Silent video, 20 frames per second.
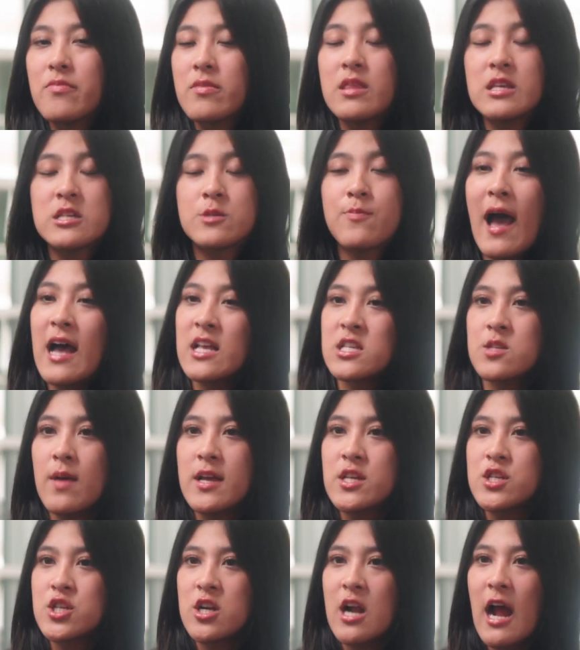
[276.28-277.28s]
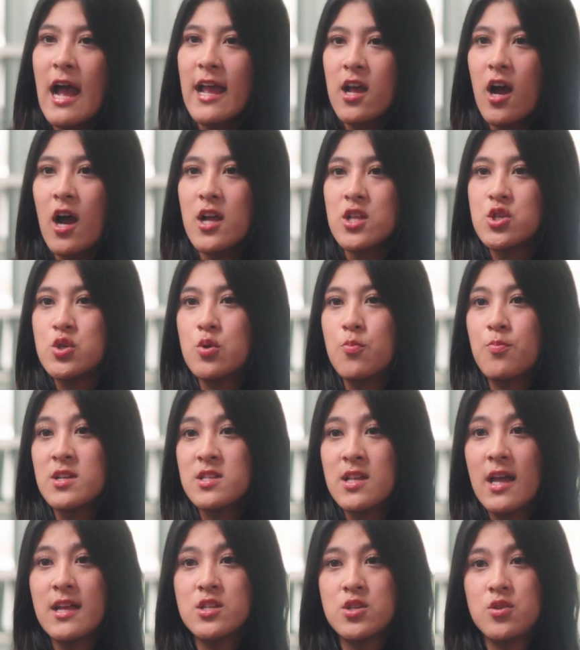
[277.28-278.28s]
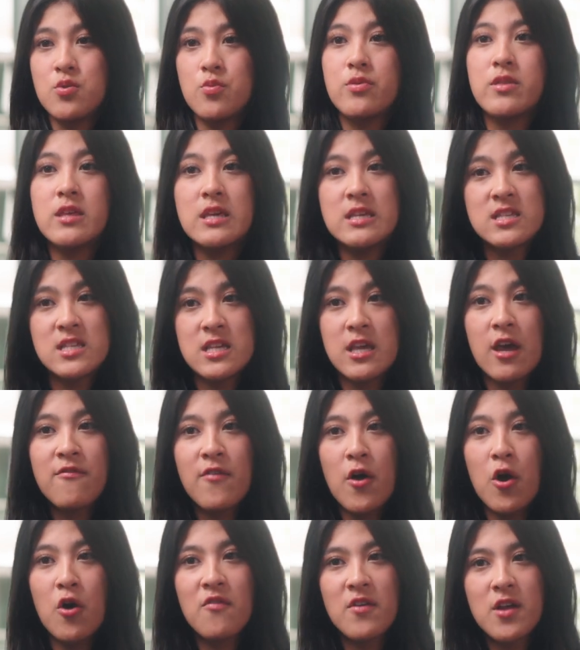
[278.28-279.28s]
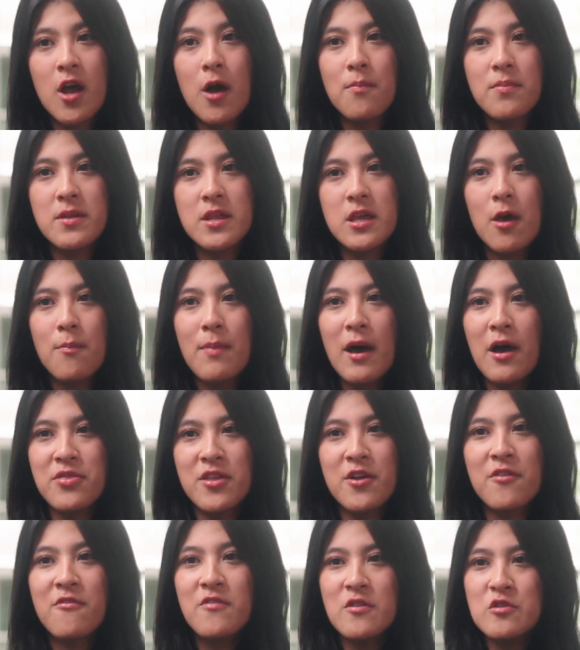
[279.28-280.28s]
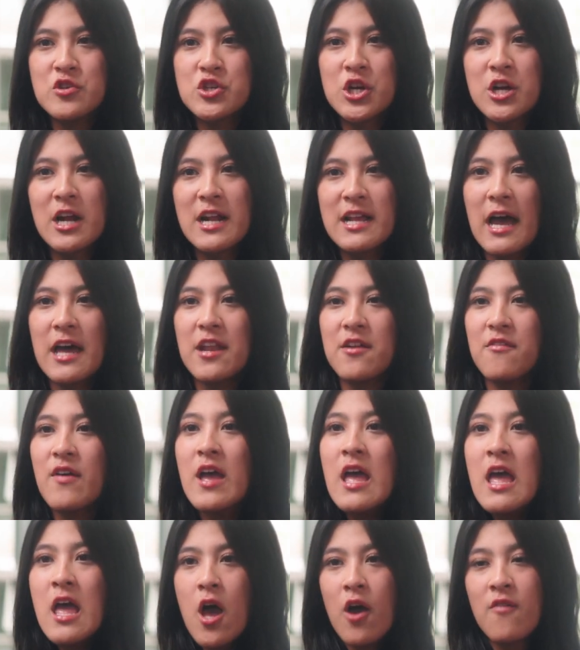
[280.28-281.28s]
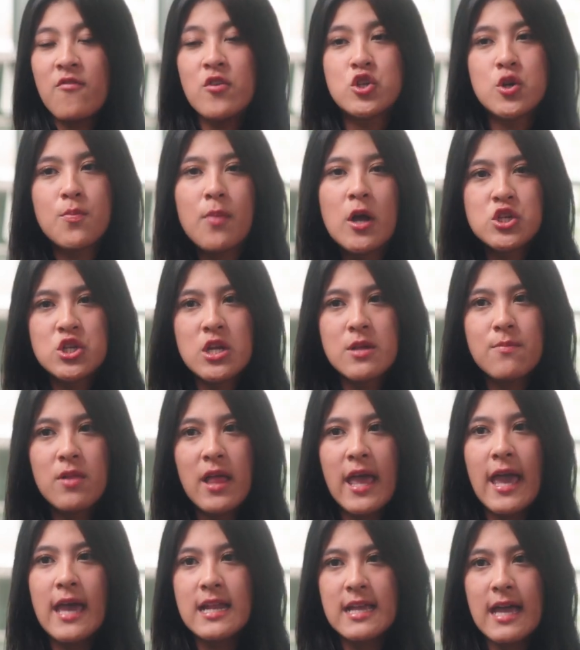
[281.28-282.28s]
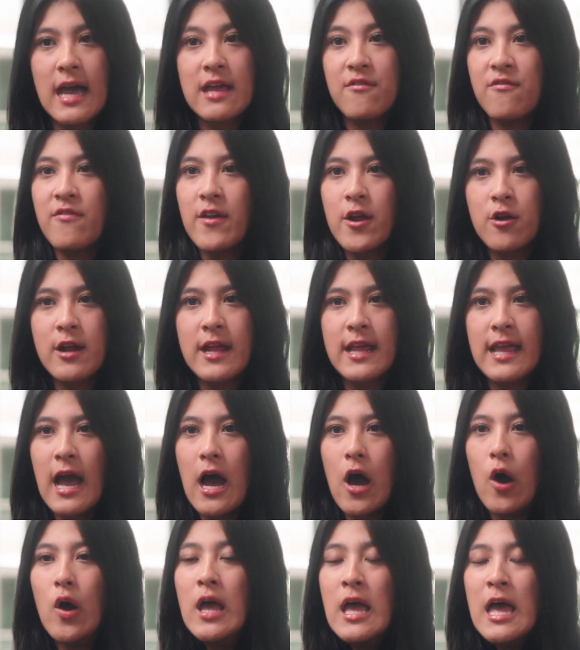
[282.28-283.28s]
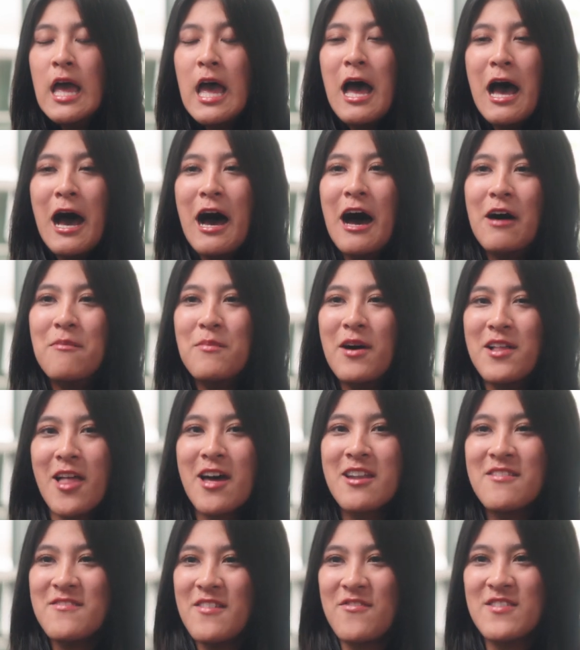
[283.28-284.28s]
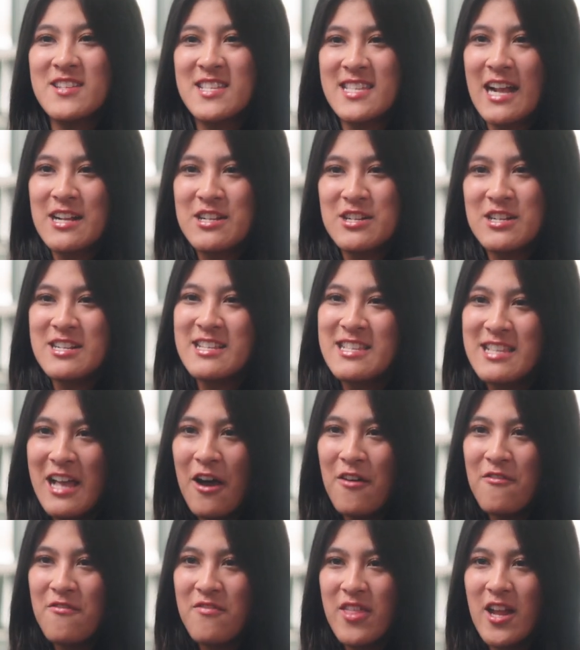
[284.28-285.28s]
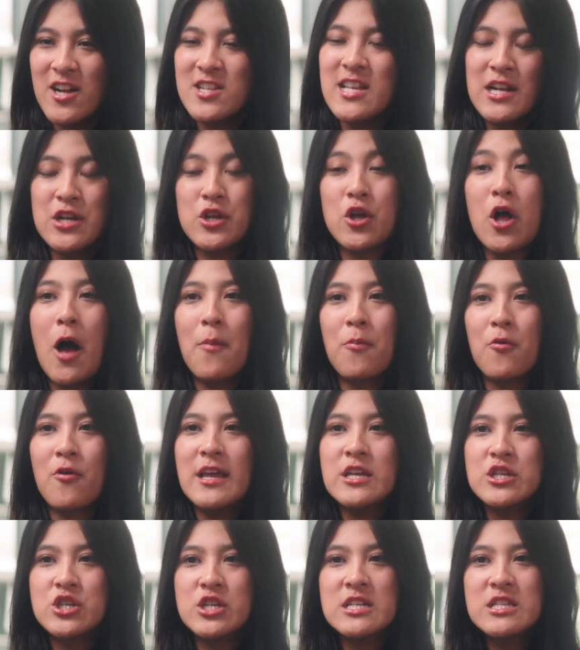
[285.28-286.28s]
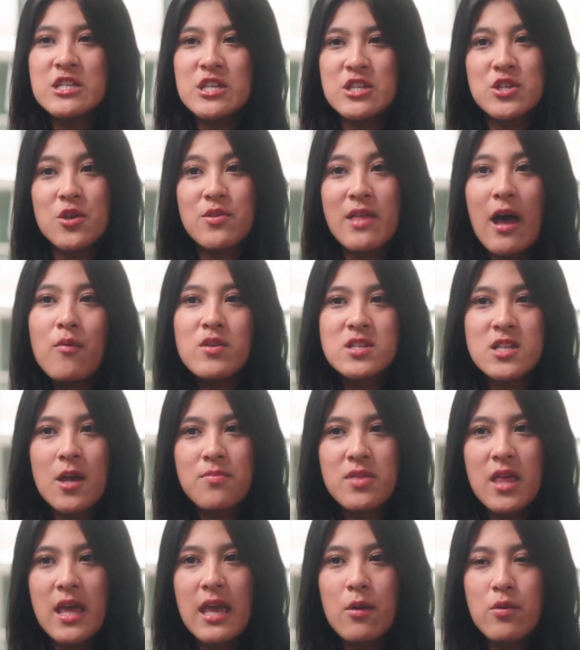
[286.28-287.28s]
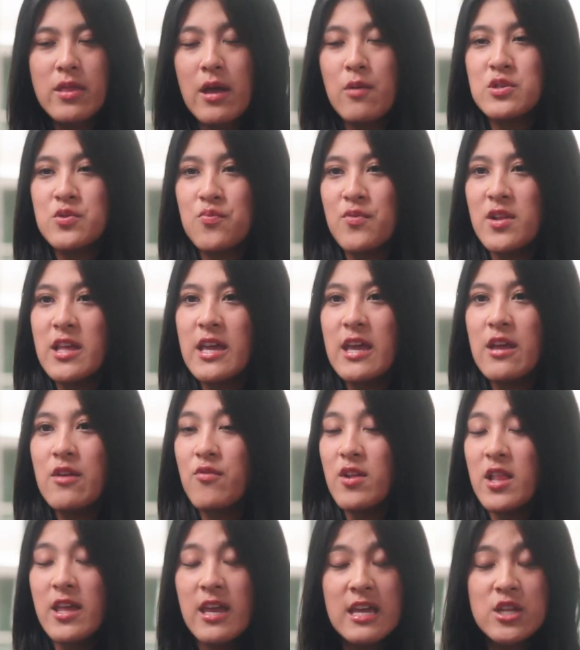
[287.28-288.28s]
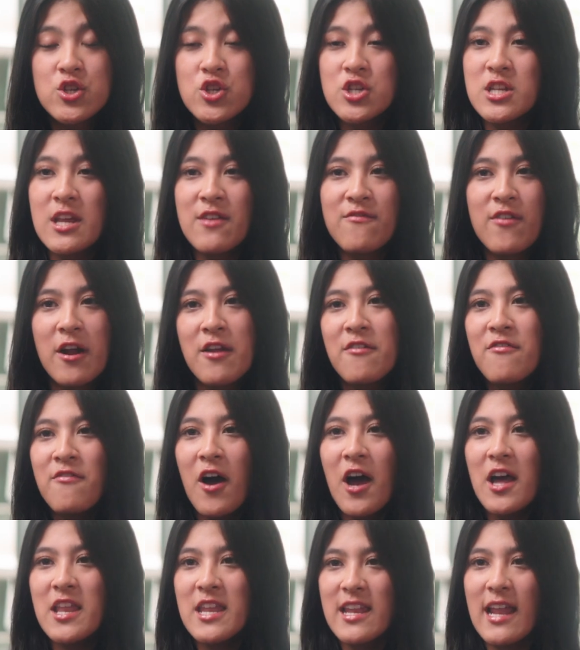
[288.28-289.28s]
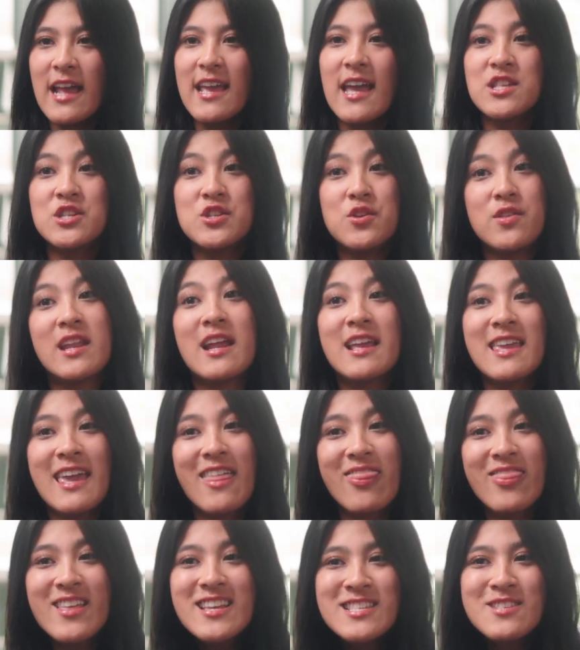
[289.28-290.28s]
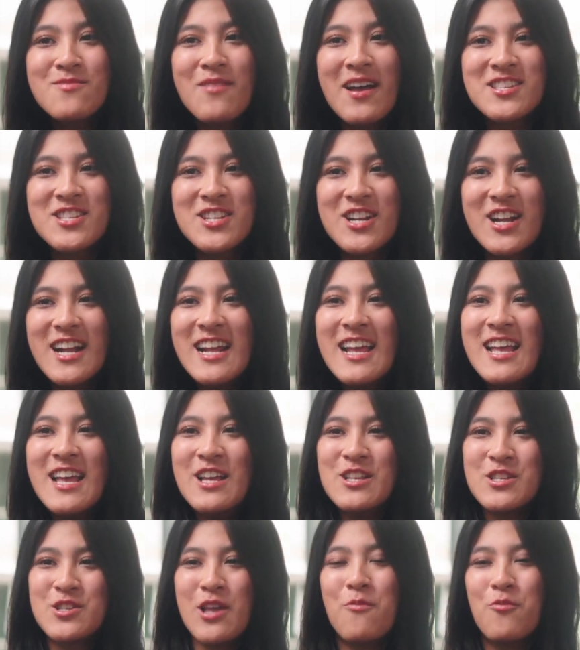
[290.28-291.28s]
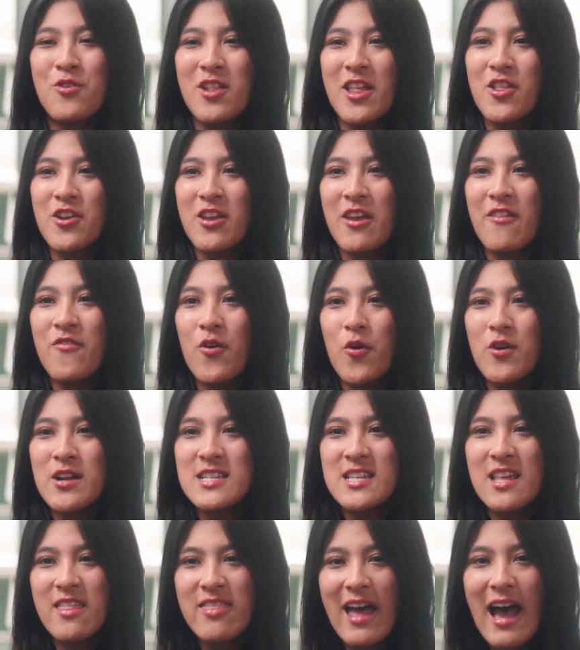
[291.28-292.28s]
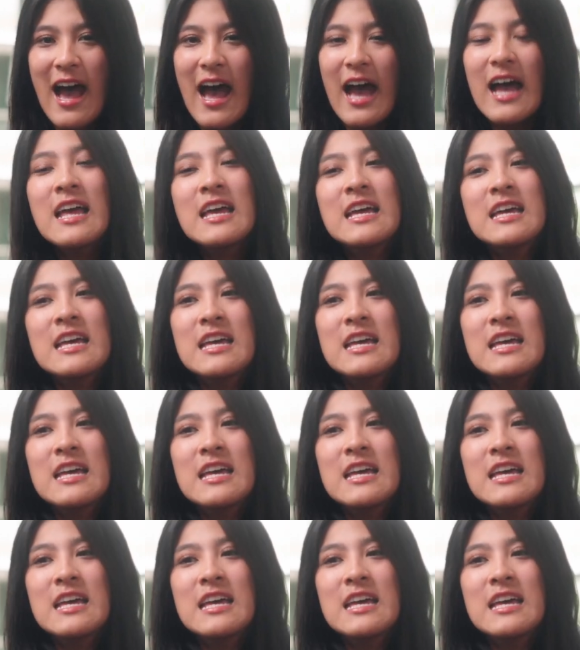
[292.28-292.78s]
this past semester, I got to present to the CFO of a company about their future and kind of a future budgeting plan and kind of figuring out um, a lot of different sectors of their technical operations. And so that was something that was really, really interesting, very fun. And I get to do that again this semester. So I'm really looking forward to that.